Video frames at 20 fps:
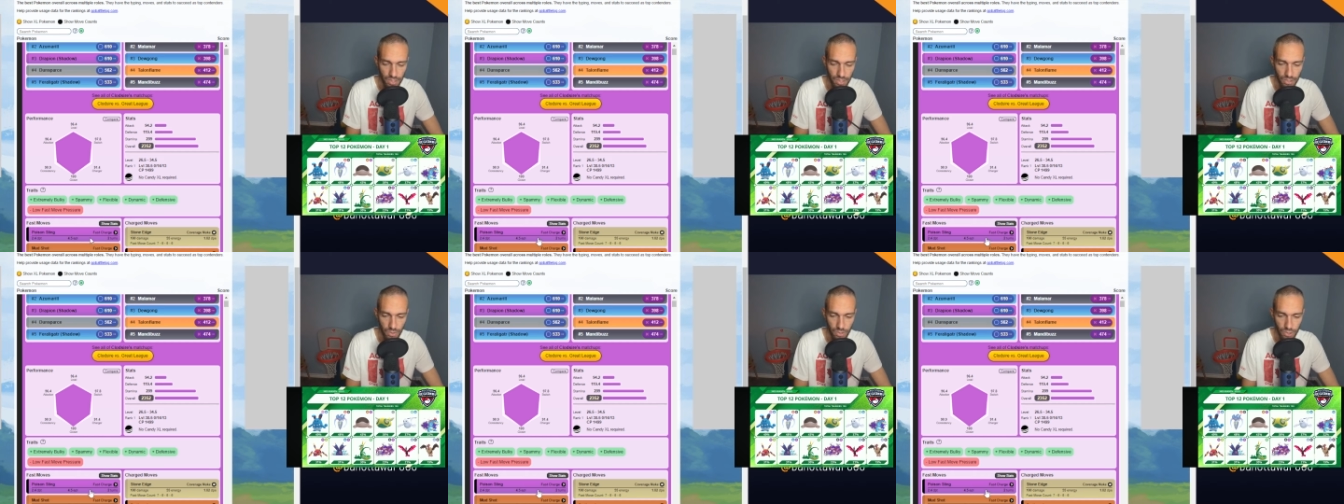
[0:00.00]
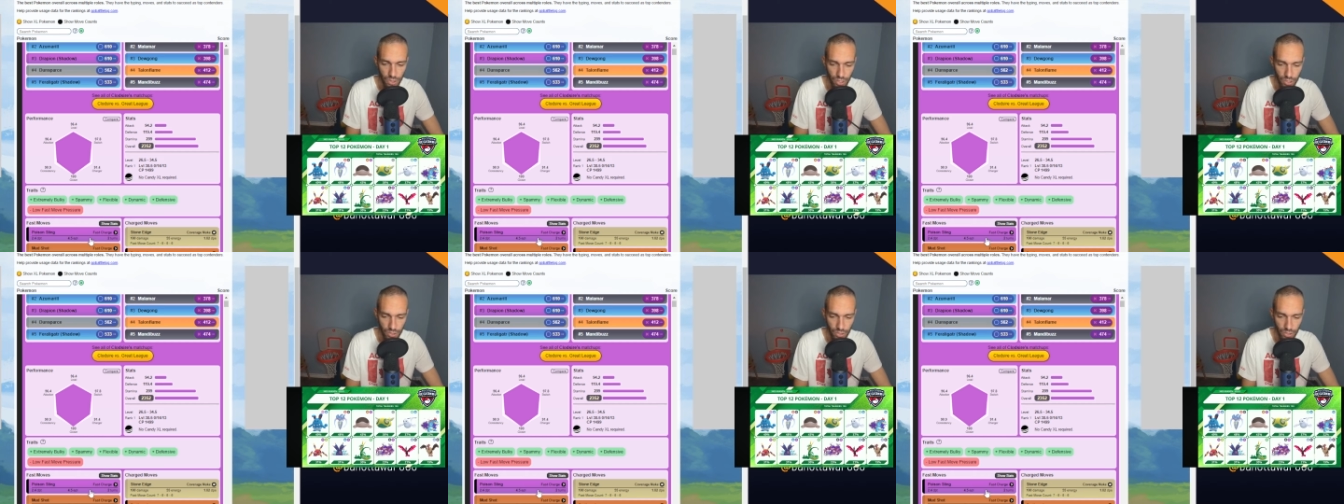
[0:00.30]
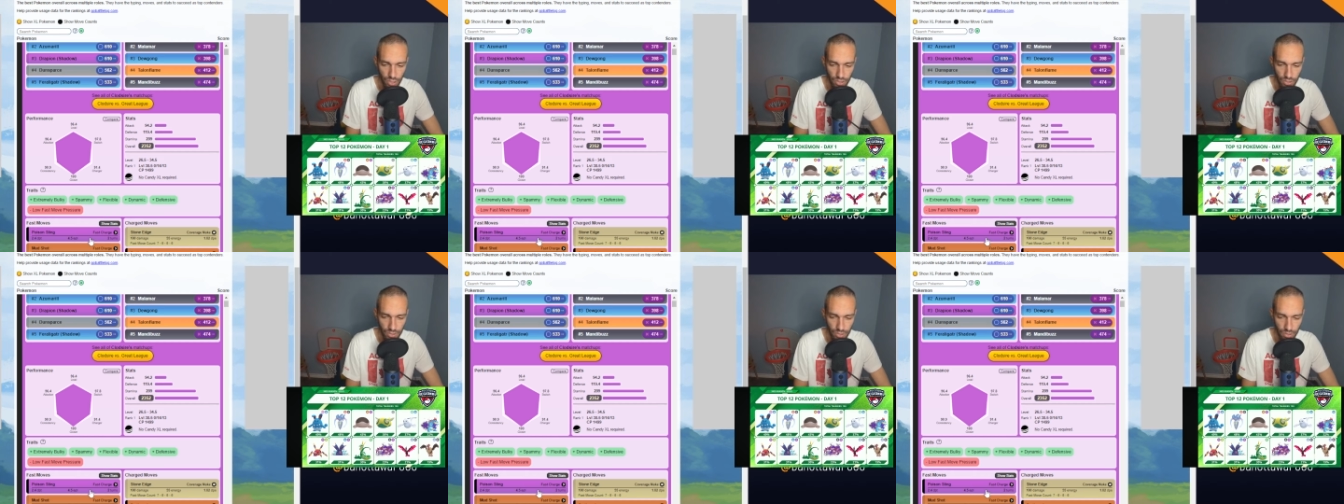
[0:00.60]
So a charge
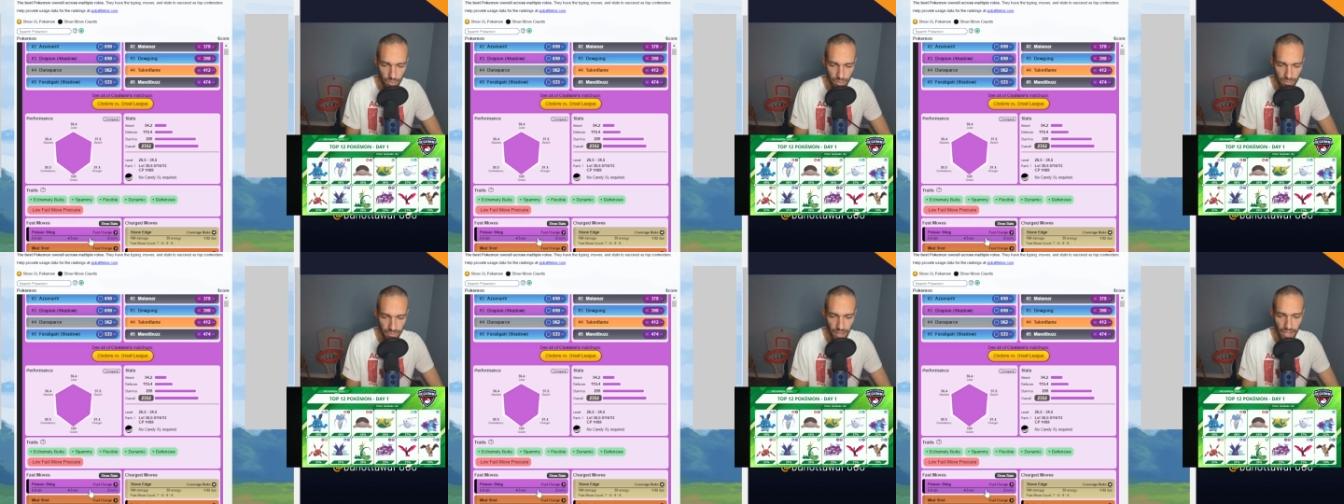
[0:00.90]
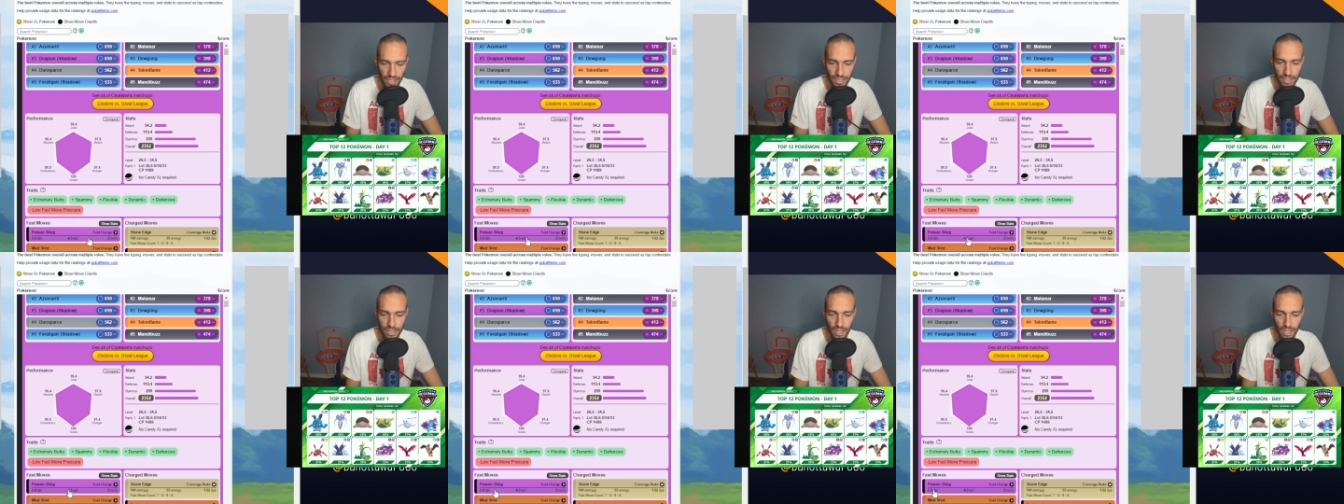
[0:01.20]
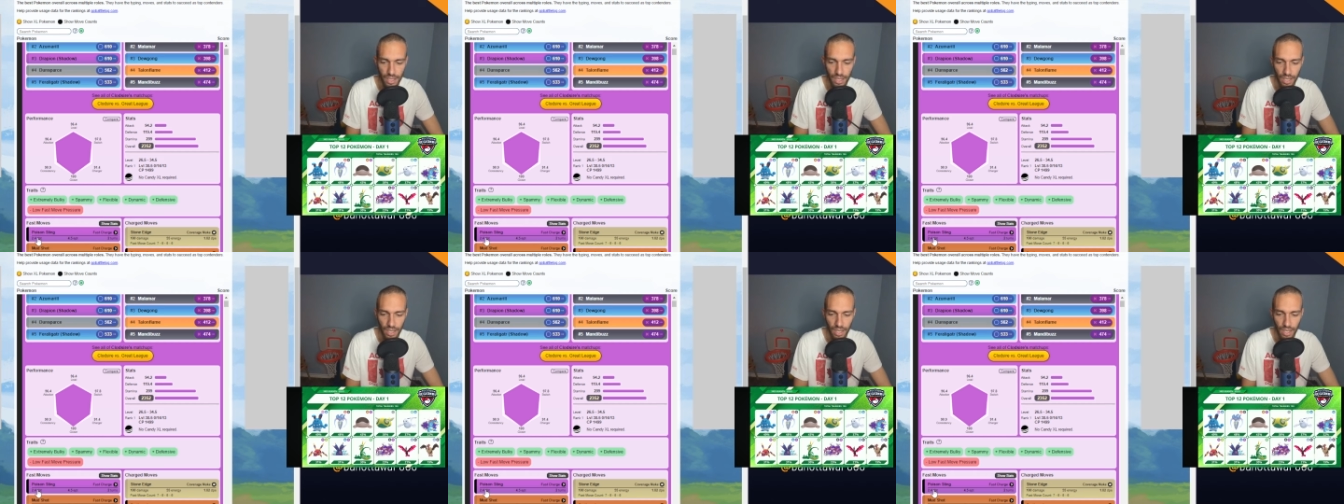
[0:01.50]
super fast,
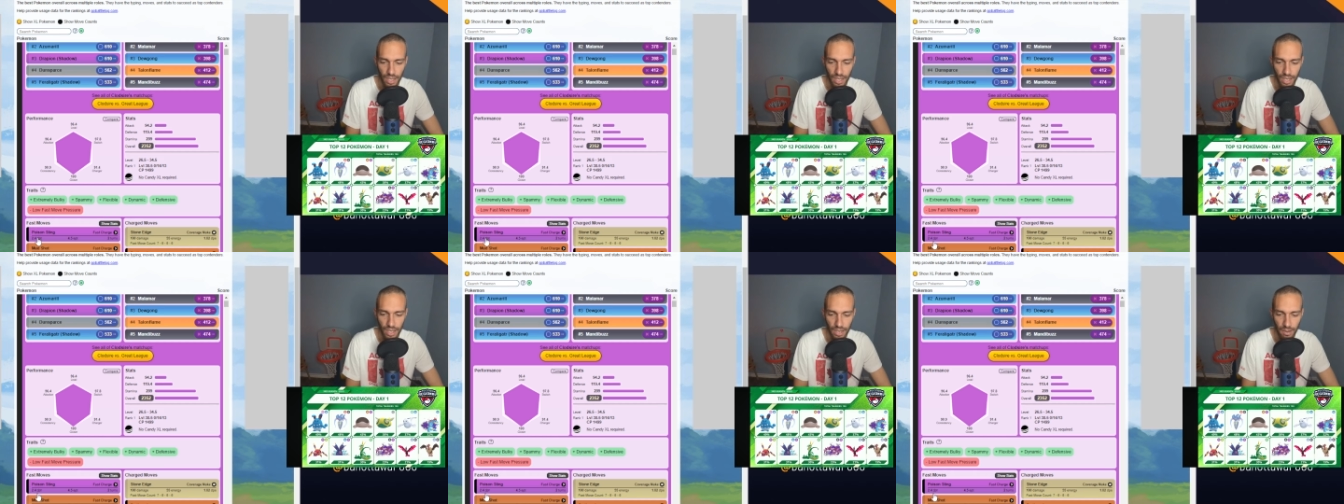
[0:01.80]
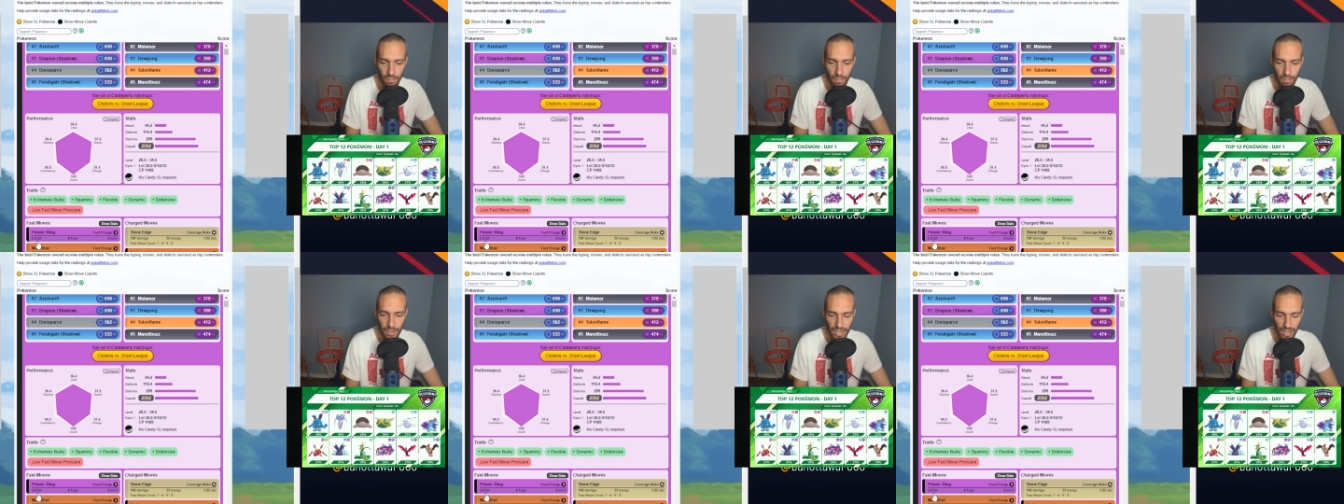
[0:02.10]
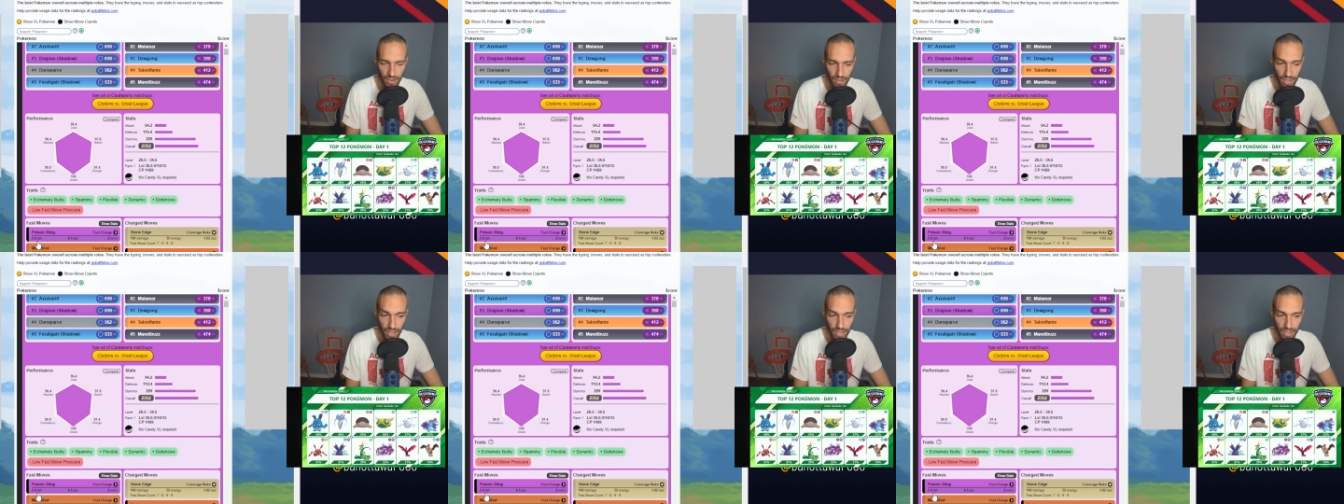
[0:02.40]
but now
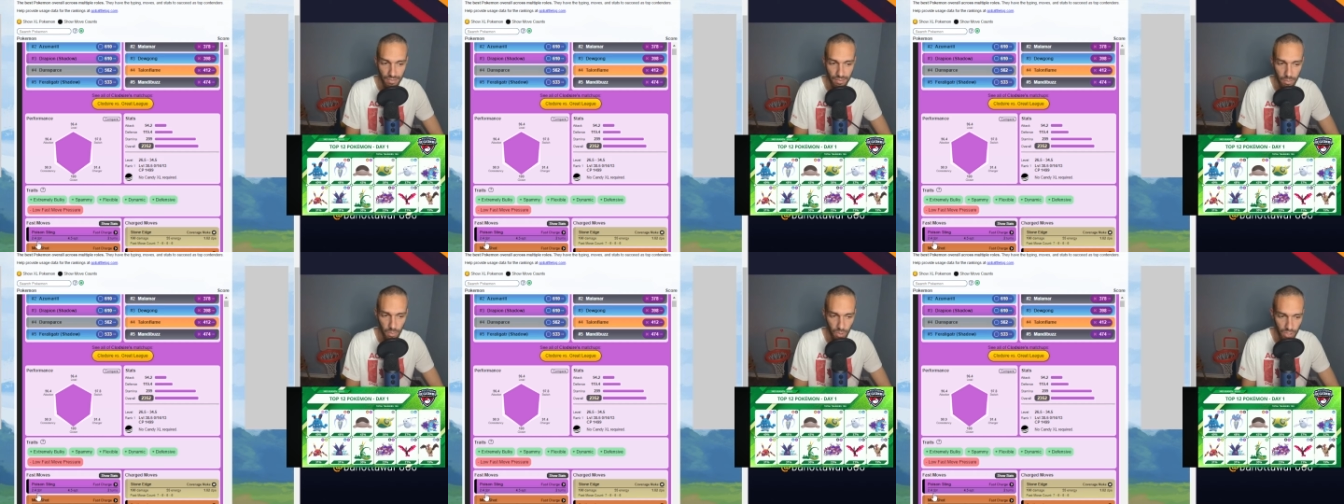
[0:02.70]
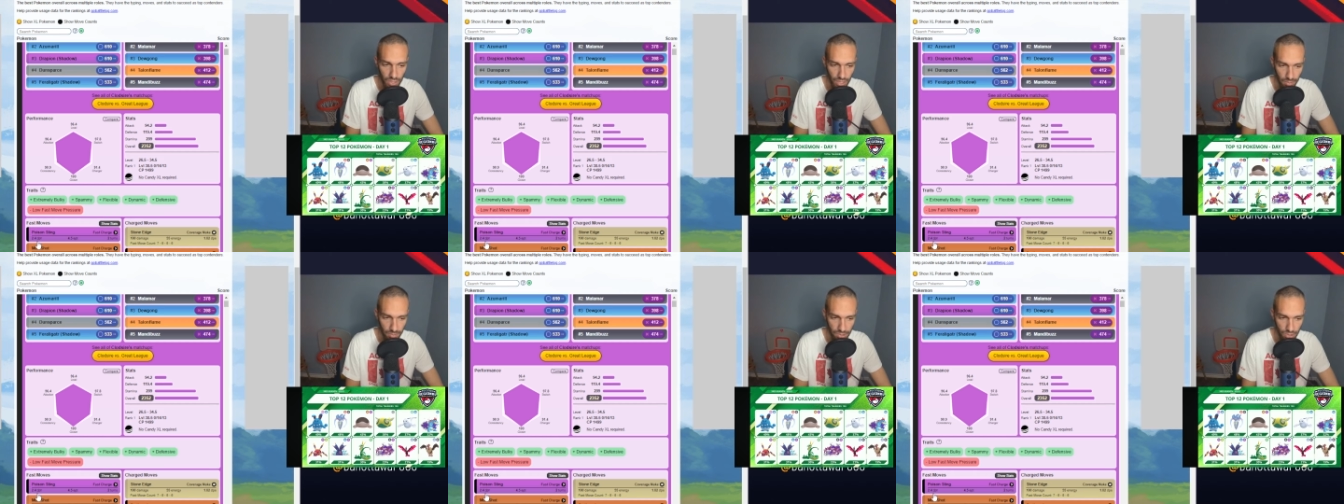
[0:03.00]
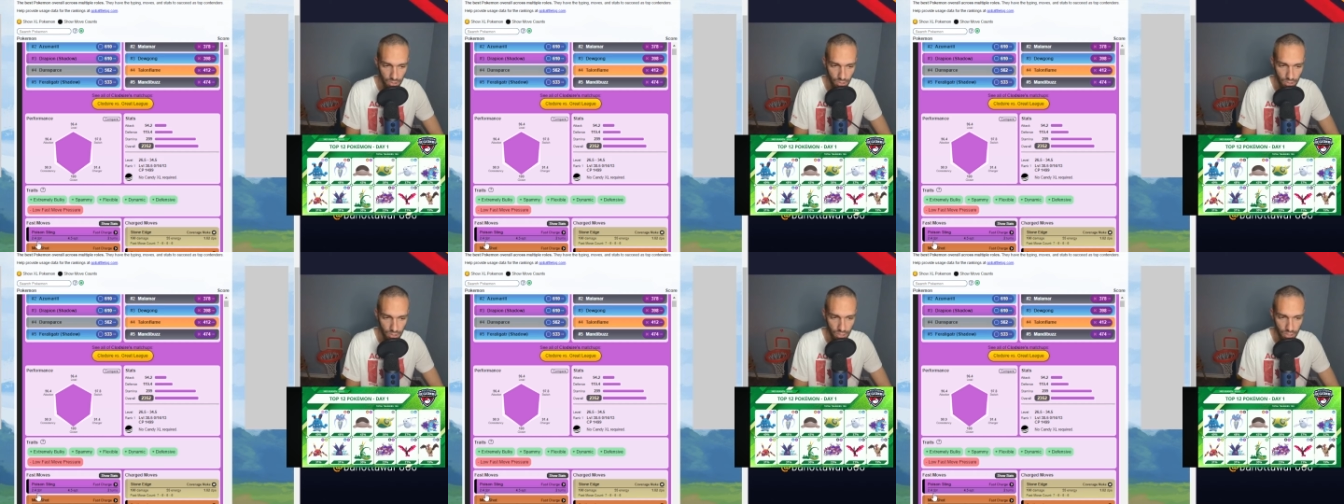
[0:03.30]
it got even more damage
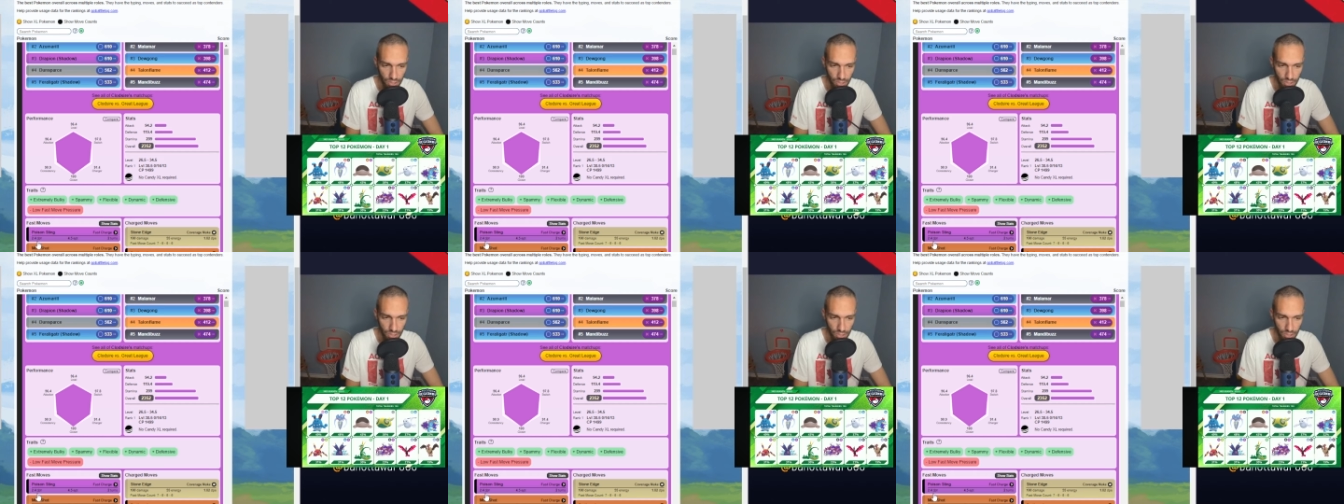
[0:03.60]
this year.